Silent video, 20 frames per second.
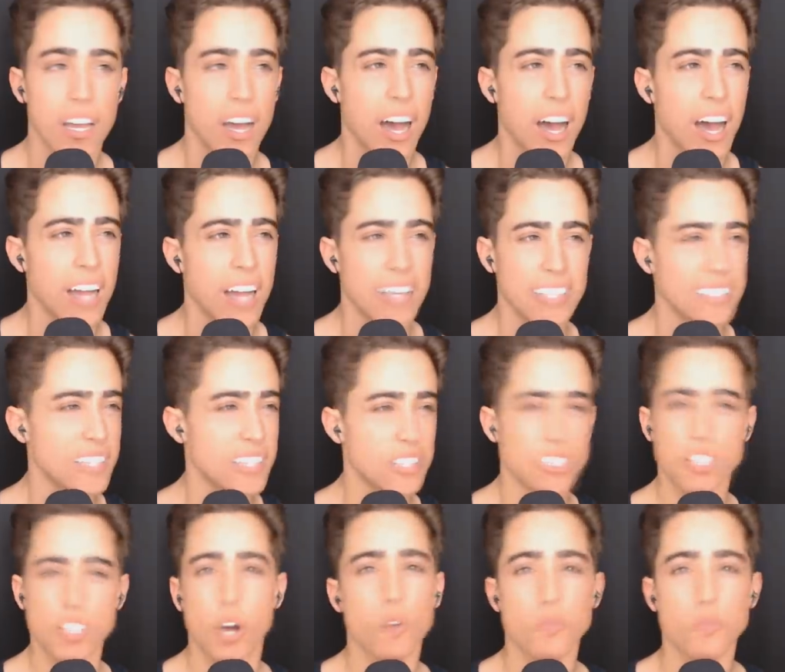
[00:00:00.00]
Uh, there's
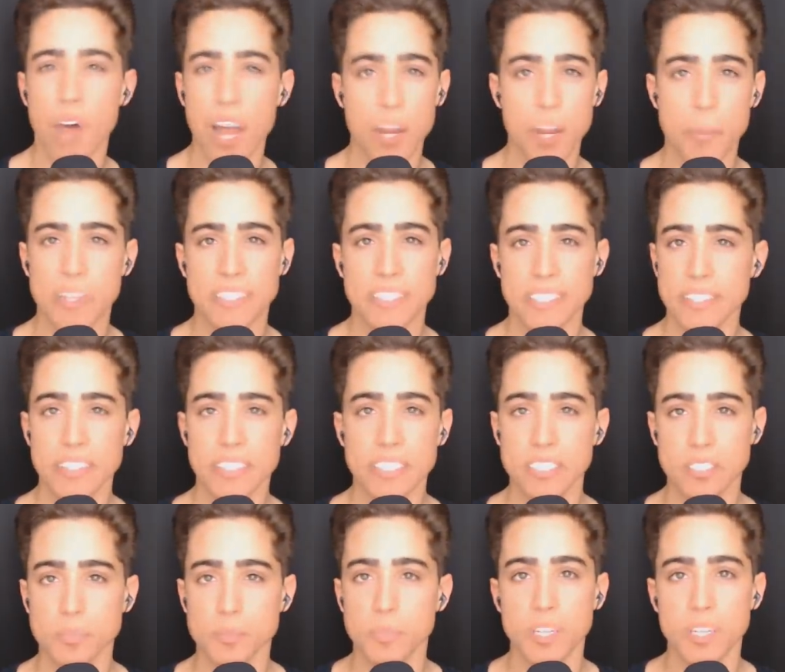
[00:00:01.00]
no vitamins in
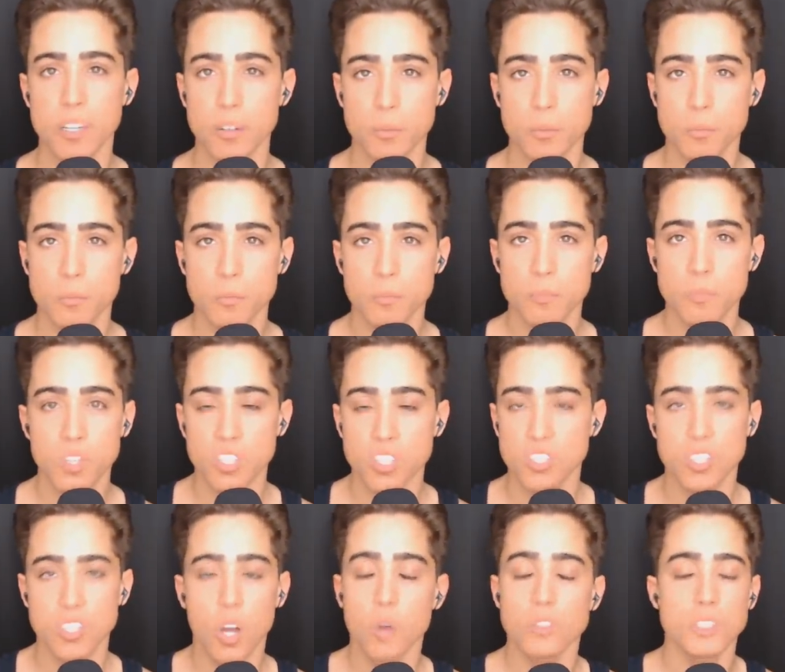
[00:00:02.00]
this meal. There's
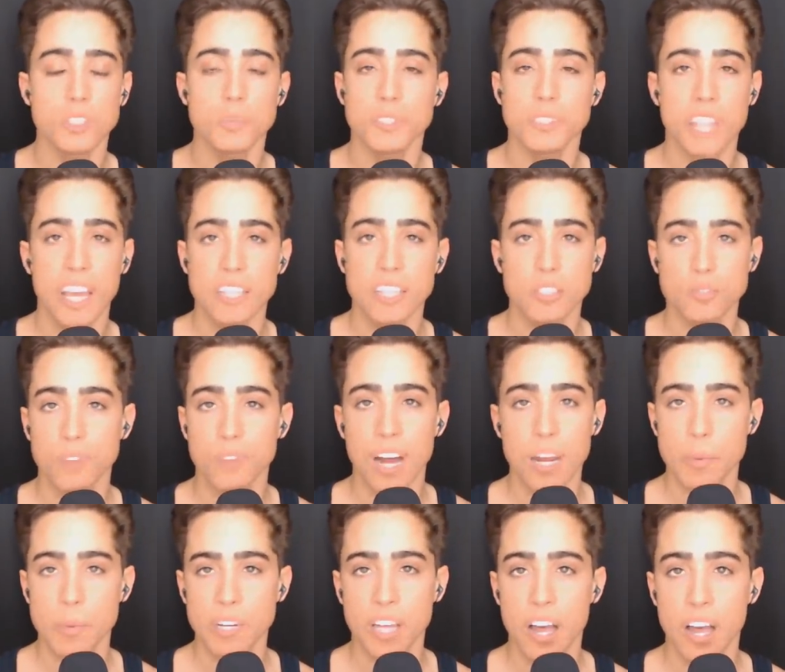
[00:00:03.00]
no substantial
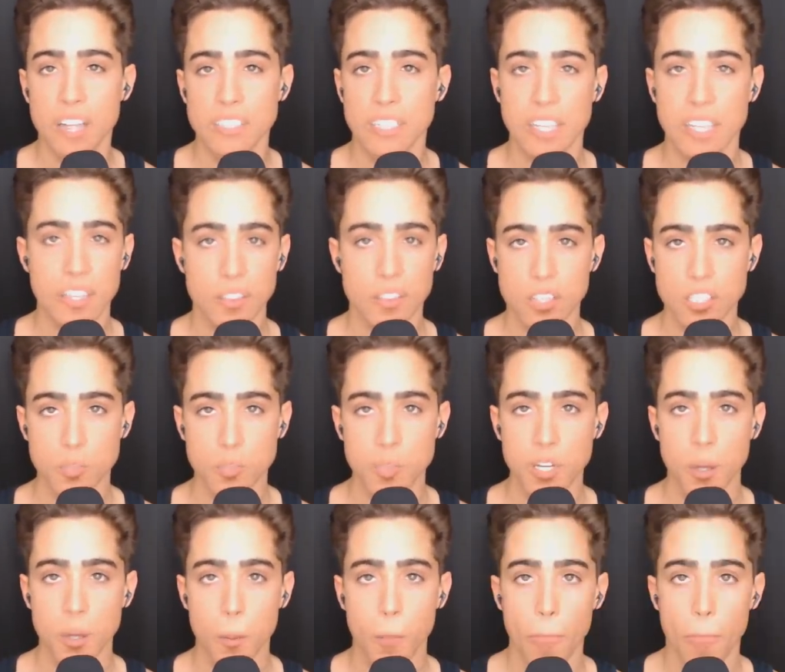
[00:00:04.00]
vitamin content in this
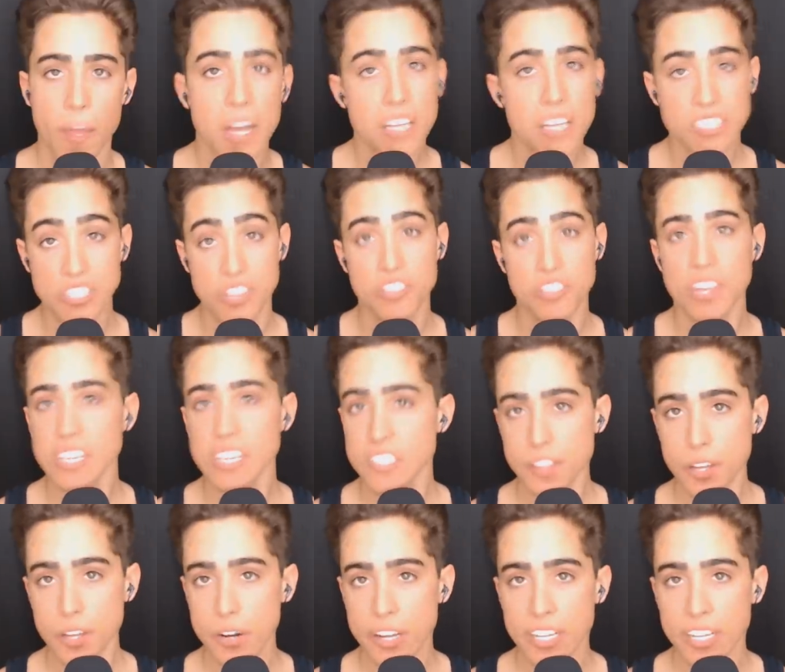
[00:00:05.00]
meal. She thinks
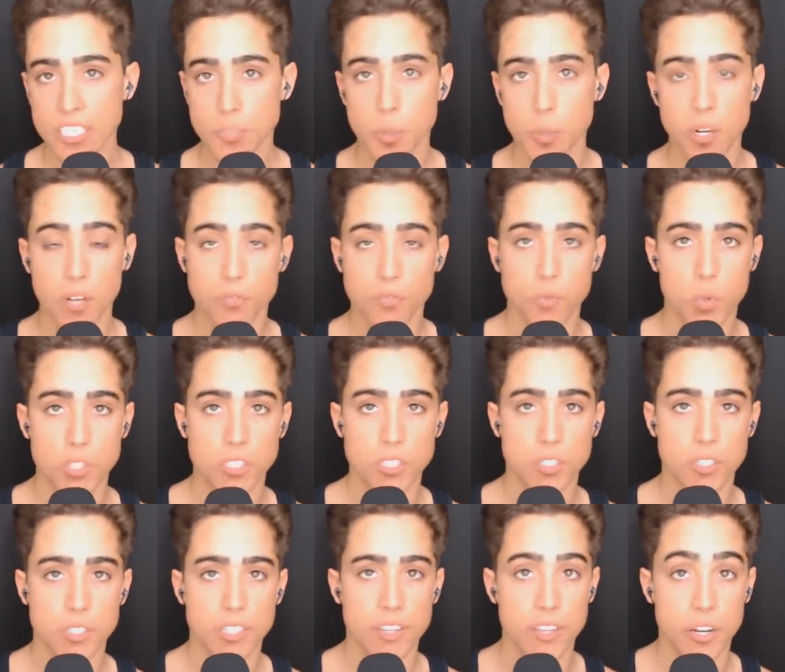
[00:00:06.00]
there is, but
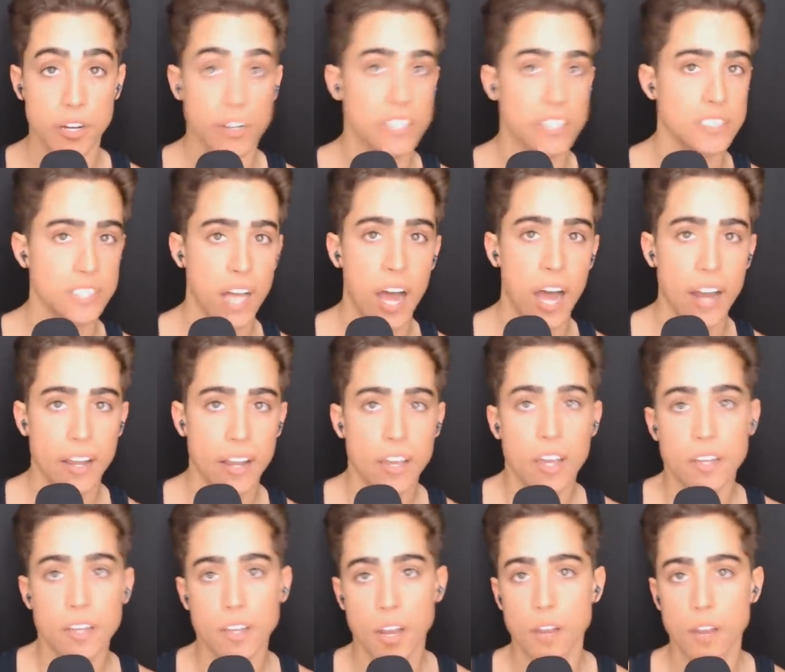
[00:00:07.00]
unfortunately there is not.
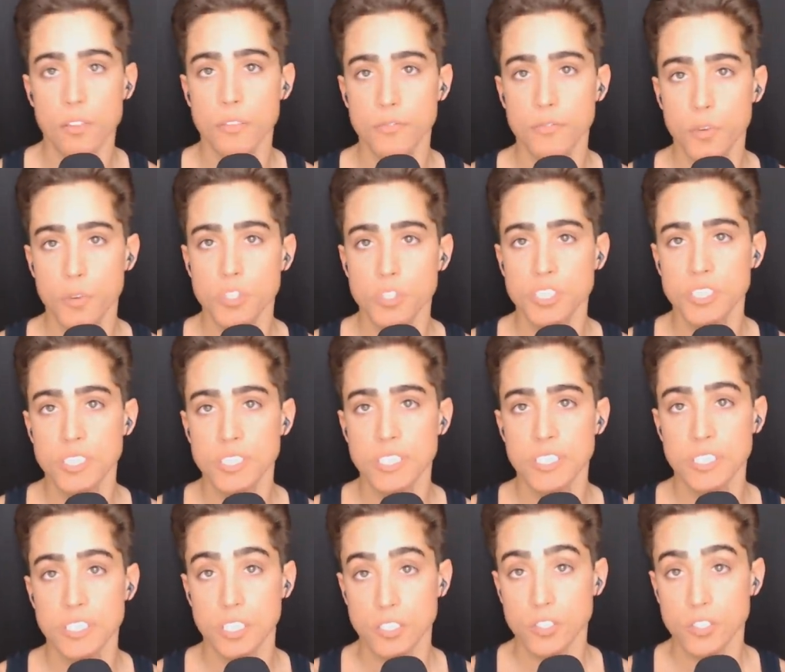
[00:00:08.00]
None of the foods
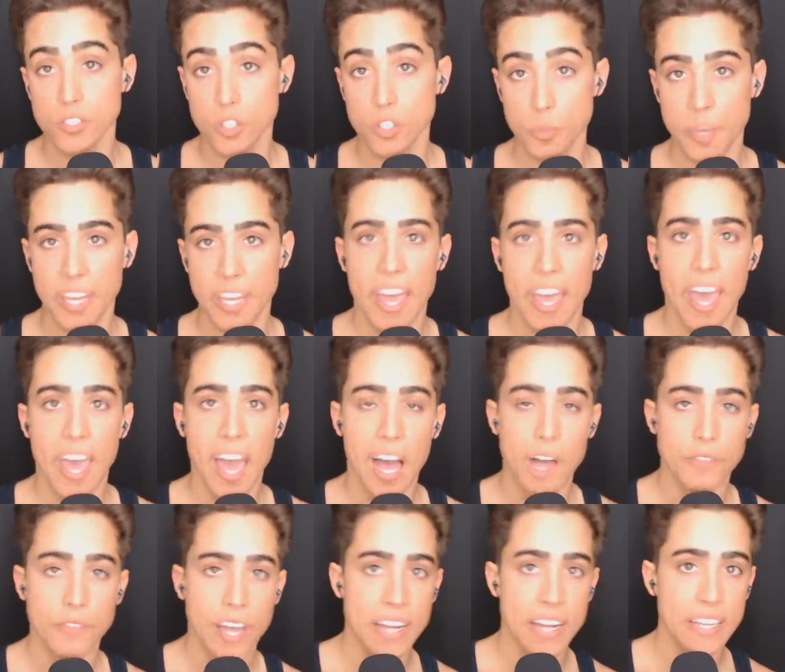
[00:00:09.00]
she's consuming
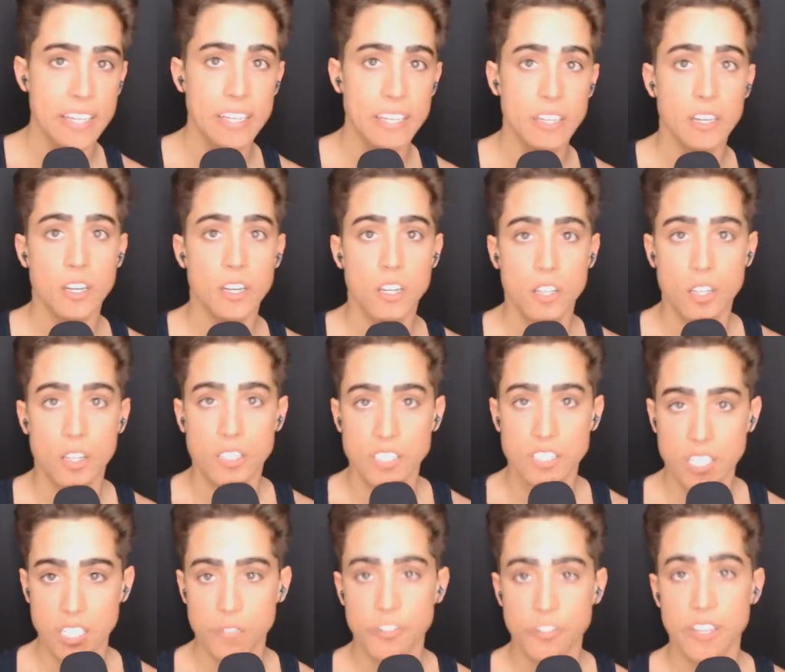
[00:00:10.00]
have any
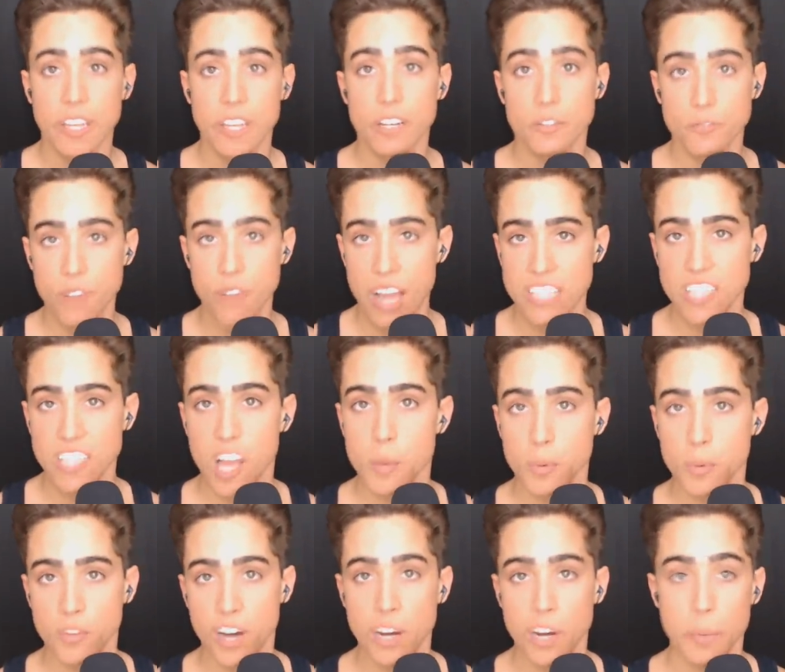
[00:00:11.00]
significant
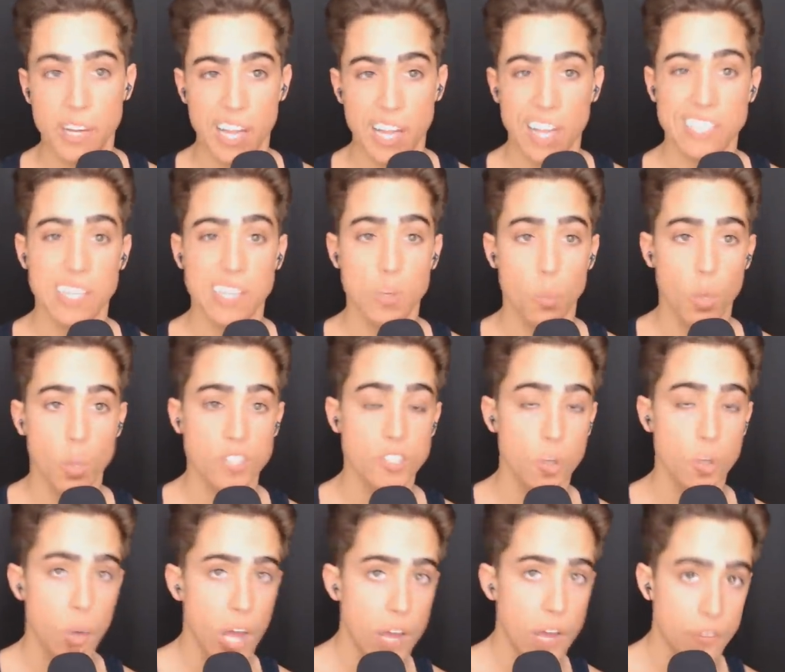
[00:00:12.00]
fat-soluble vitamin content
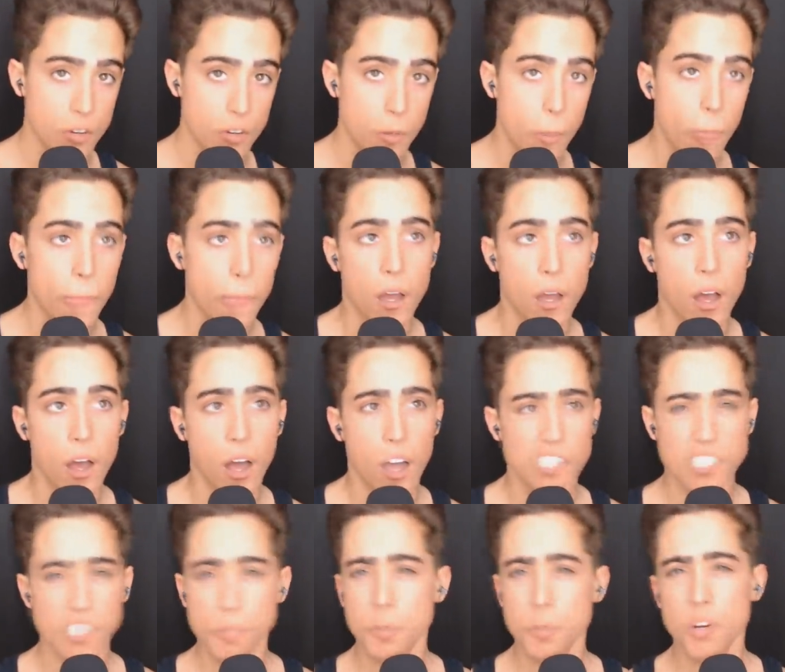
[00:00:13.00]
whatsoever. Uh,
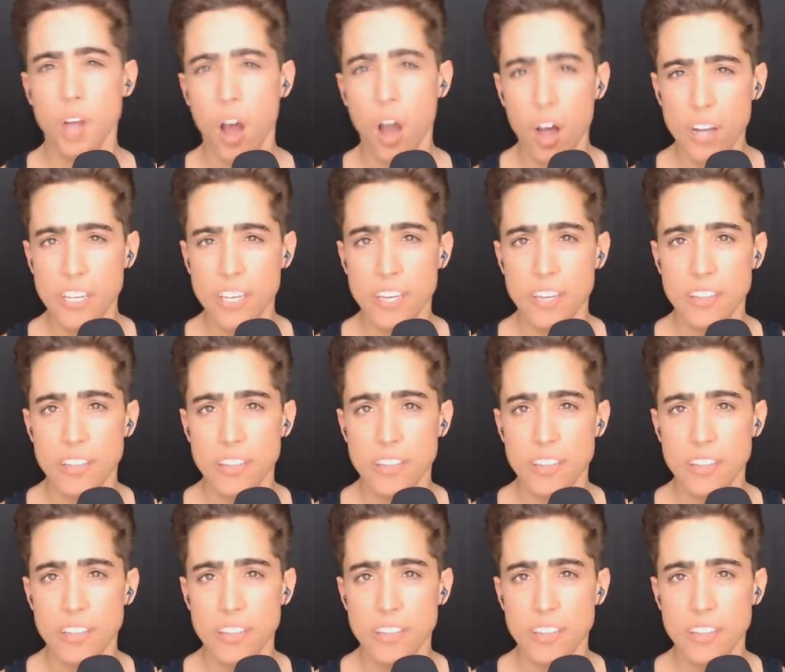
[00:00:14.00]
she put honey in